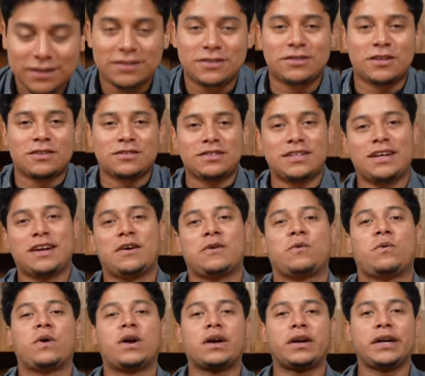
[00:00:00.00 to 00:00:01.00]
the socks that
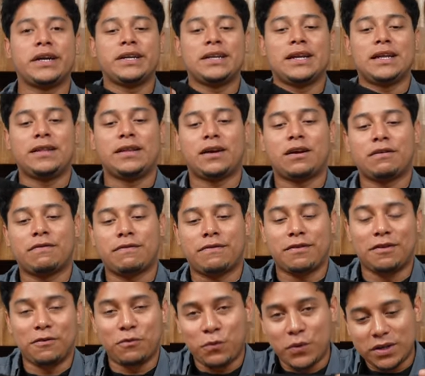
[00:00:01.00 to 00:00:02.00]
I'm wearing, they're
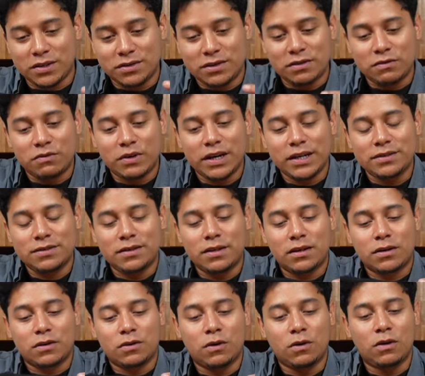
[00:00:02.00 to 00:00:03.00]
from Western Rise.
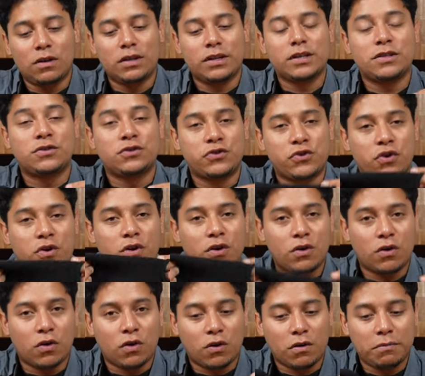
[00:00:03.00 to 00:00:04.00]
They're called the
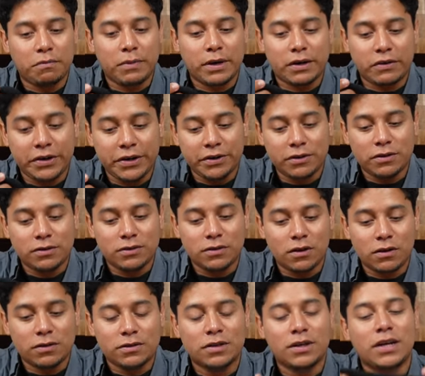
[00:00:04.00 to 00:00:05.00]
Strong Core Merino
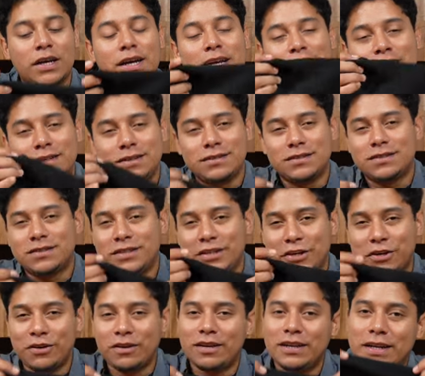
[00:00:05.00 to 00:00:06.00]
socks. This is
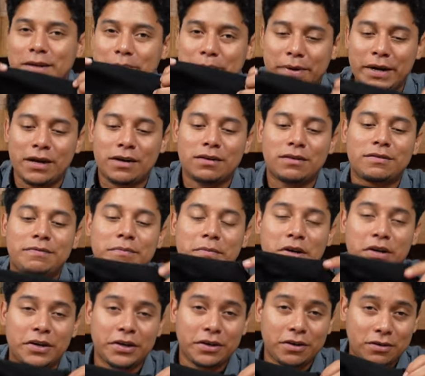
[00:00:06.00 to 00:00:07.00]
the only pair of
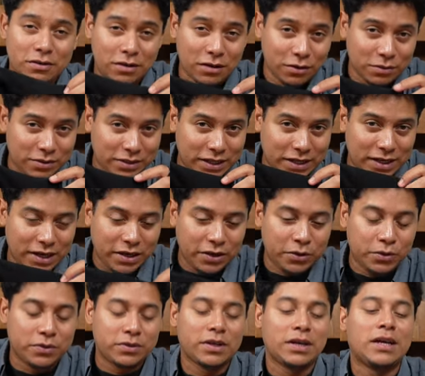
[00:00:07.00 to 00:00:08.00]
merino clothes that I
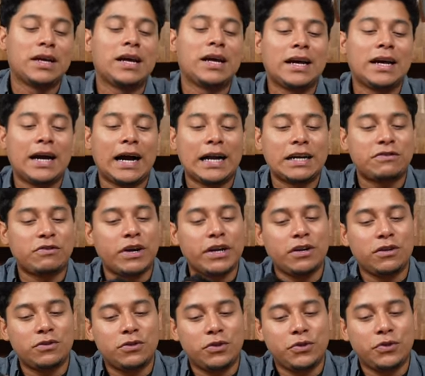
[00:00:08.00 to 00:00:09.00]
use. I try
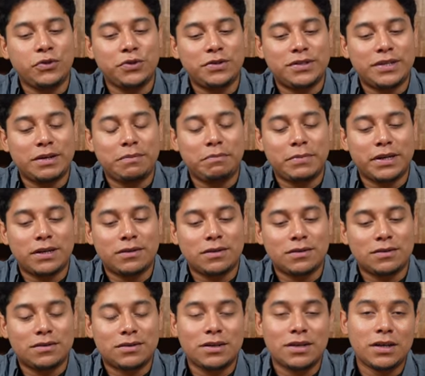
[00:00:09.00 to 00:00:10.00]
not to use them
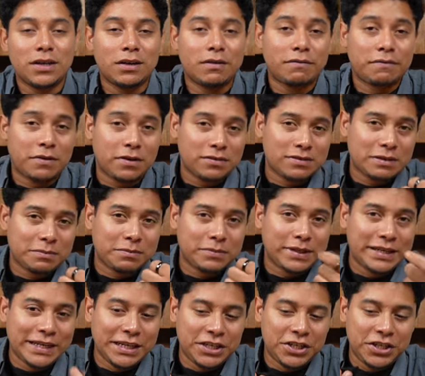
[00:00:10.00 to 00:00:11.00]
because first
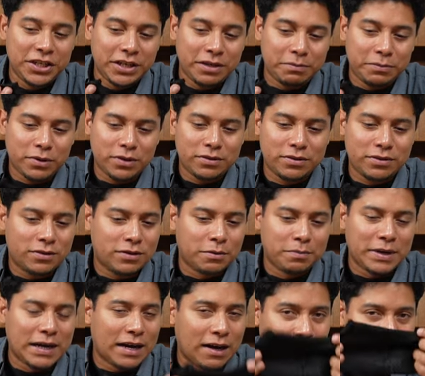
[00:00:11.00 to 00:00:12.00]
I'm itchy, but
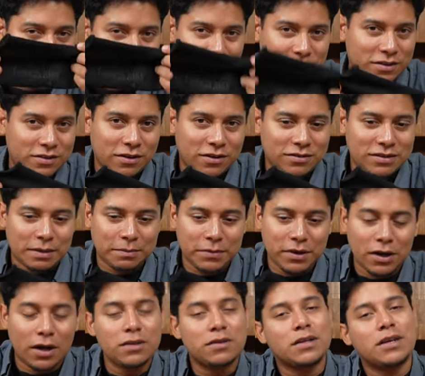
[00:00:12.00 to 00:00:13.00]
somehow with the socks I'm
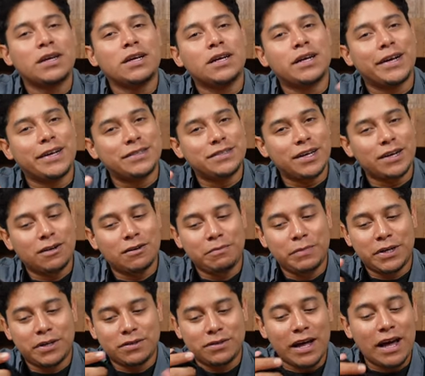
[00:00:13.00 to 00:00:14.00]
not. And
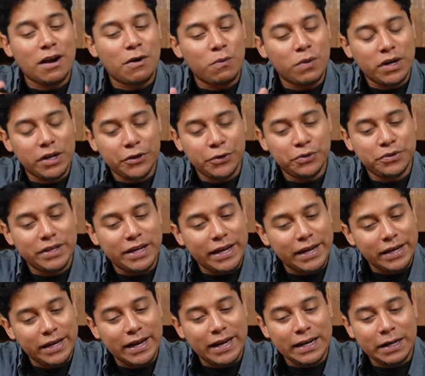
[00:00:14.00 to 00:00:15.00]
second, because I don't want to use
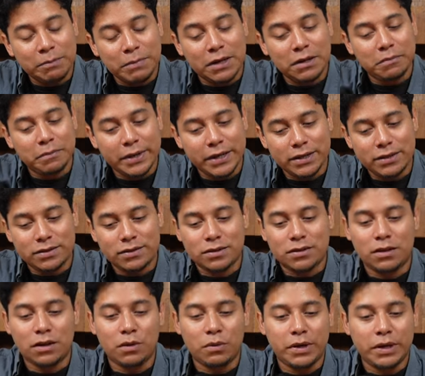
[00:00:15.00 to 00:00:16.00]
any
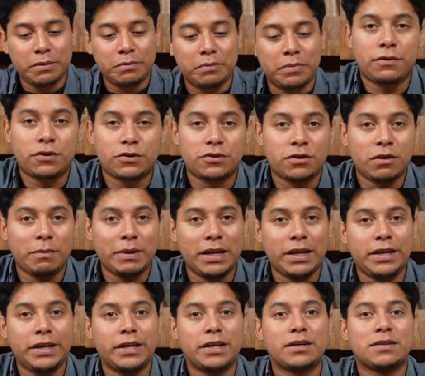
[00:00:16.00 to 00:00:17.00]
animal-based clothing. For so
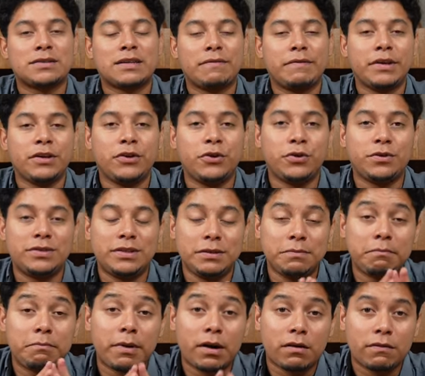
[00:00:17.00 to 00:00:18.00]
many years I've been
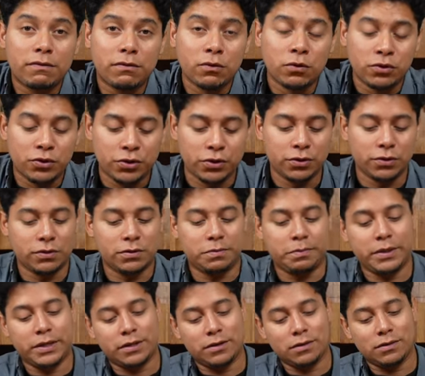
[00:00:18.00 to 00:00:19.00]
using barefoot shoes
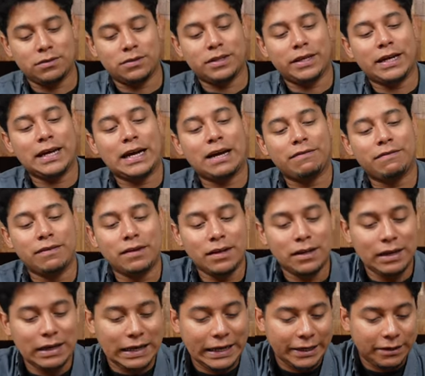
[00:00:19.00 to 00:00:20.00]
because they have
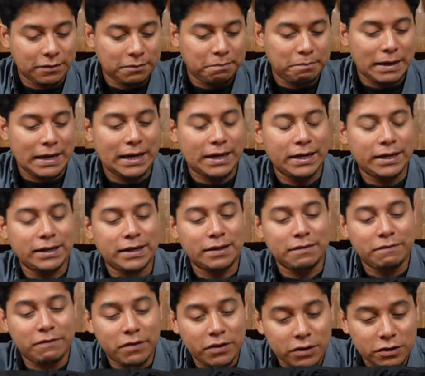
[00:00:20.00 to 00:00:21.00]
little padding
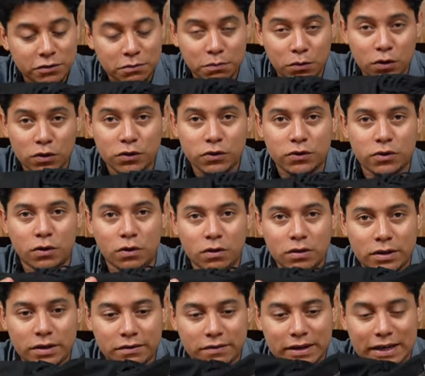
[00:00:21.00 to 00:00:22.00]
and very small
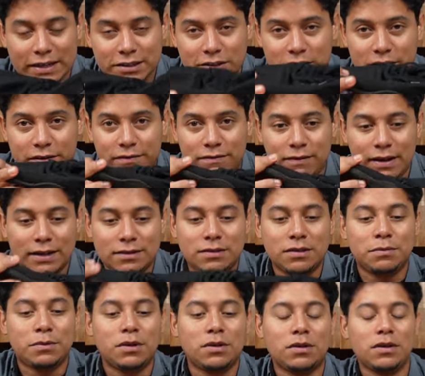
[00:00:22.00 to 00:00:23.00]
sole. They're actually
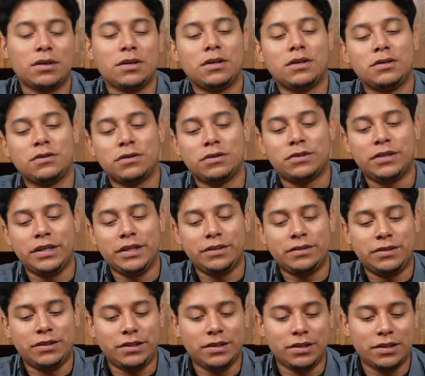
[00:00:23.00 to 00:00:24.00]
flexible, so it's
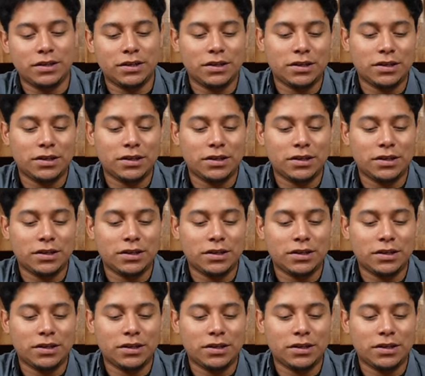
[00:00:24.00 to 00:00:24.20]
easy